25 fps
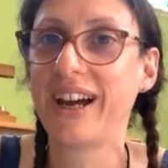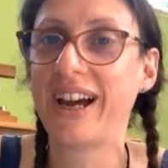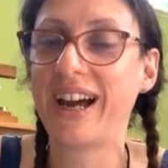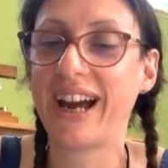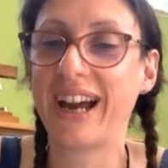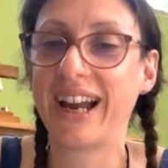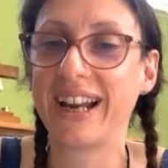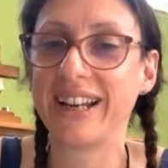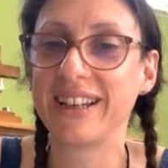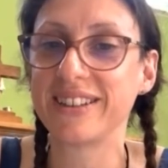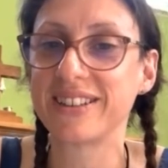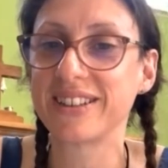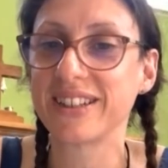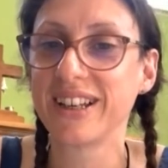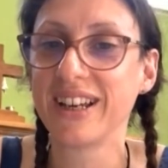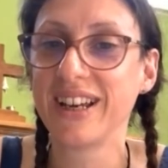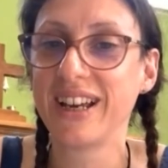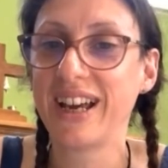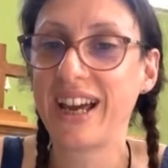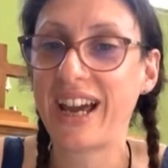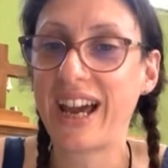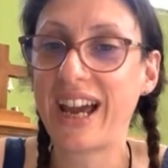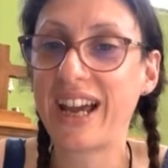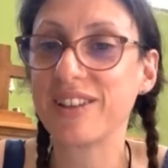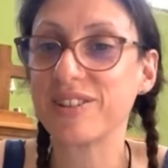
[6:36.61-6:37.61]
And
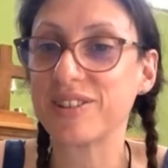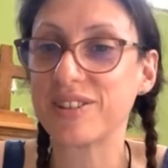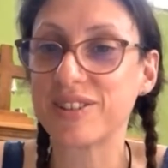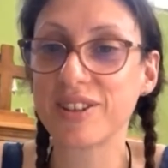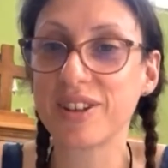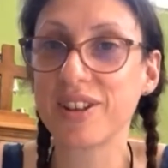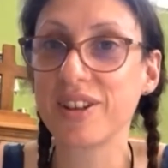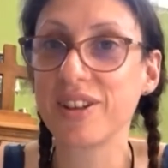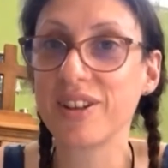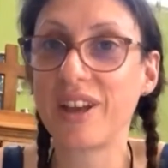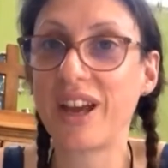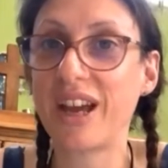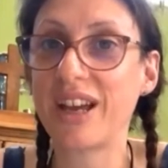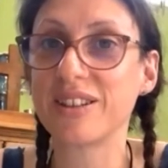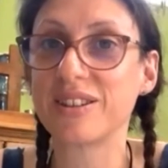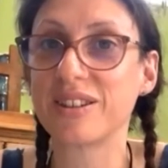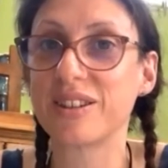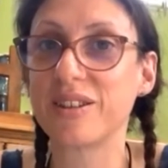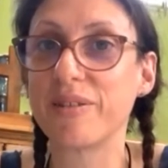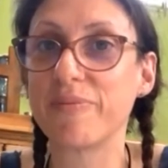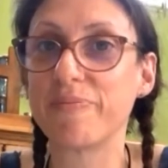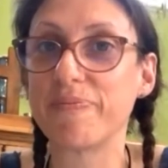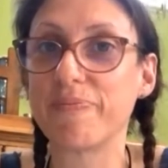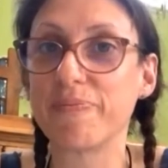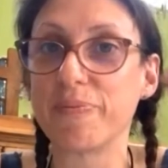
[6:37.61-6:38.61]
as
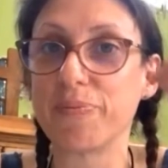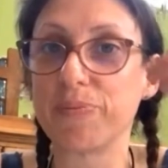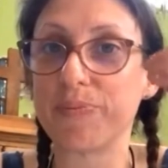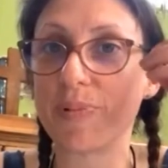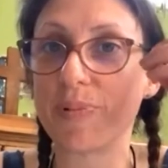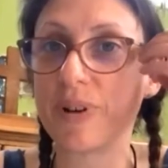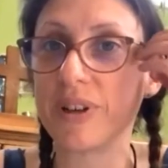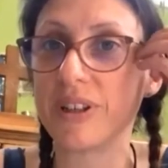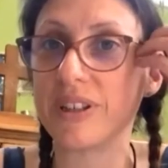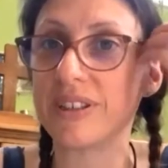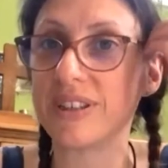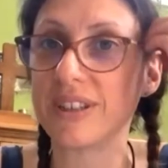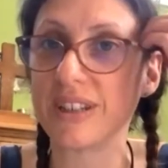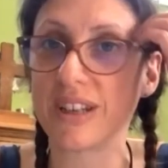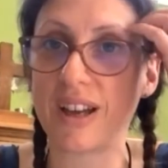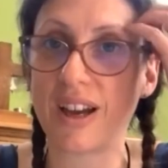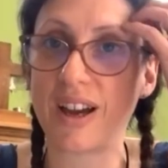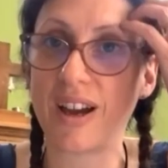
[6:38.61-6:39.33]
the priest